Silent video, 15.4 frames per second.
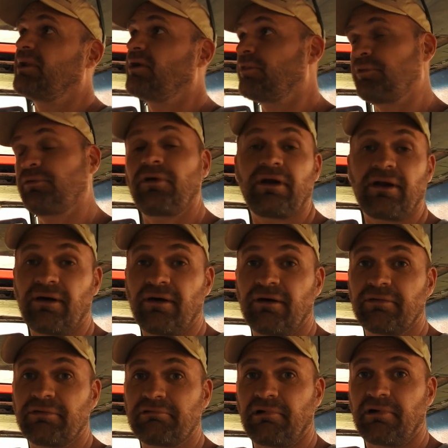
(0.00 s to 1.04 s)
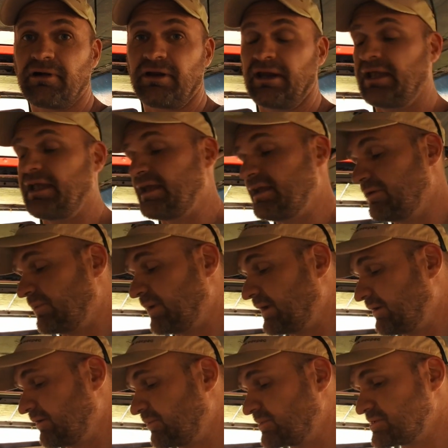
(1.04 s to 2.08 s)
but I thought I'd throw it in
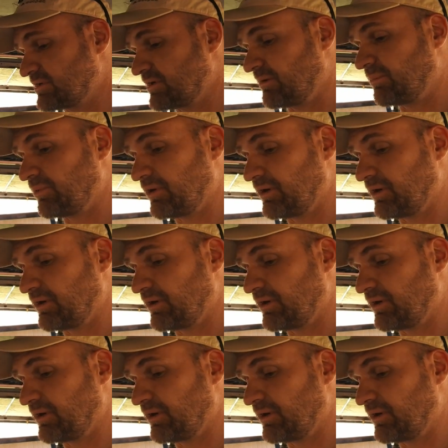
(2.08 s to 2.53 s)
anyway. I wasn't going to